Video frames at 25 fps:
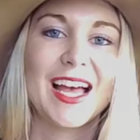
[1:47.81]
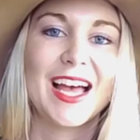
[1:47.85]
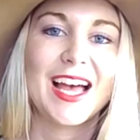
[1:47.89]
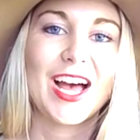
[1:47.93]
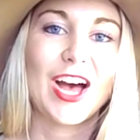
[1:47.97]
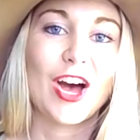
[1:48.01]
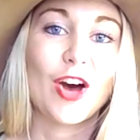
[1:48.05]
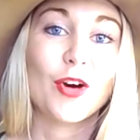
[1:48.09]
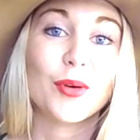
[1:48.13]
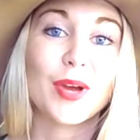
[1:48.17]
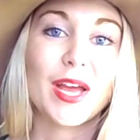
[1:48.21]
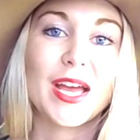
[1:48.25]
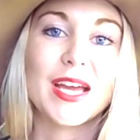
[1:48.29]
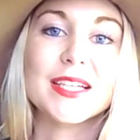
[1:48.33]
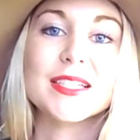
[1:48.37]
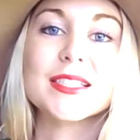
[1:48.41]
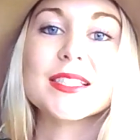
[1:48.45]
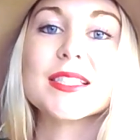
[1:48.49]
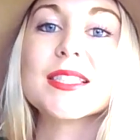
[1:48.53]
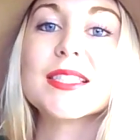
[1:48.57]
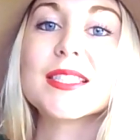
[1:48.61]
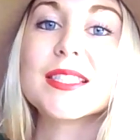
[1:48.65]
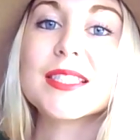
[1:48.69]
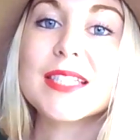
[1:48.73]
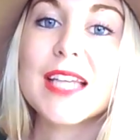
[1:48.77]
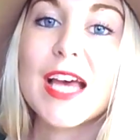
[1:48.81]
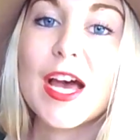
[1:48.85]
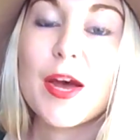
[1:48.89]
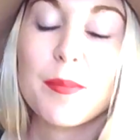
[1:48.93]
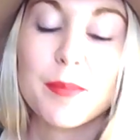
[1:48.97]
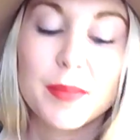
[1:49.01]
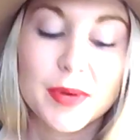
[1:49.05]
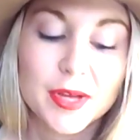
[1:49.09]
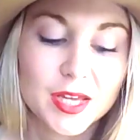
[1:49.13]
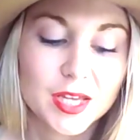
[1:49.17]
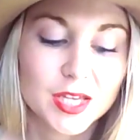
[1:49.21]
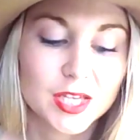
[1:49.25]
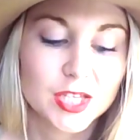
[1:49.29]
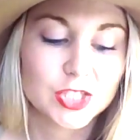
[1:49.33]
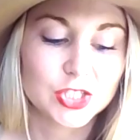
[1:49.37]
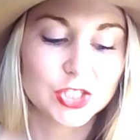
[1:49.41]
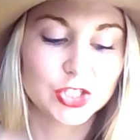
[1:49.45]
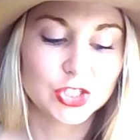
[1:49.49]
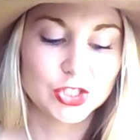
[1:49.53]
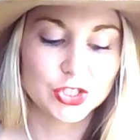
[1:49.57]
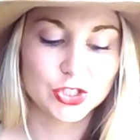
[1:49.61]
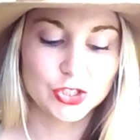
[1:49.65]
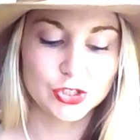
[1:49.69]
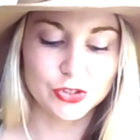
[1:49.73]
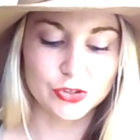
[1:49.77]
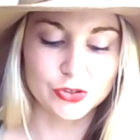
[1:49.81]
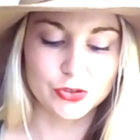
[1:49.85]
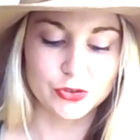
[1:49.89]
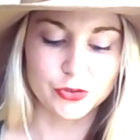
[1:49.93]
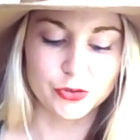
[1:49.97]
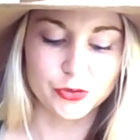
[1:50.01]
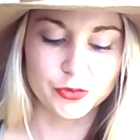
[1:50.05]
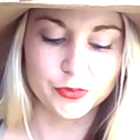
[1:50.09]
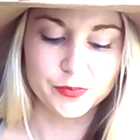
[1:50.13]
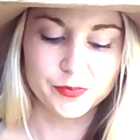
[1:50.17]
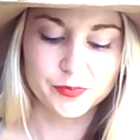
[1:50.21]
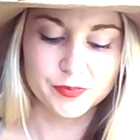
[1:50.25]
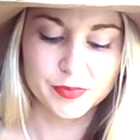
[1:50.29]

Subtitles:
Okay, step 2,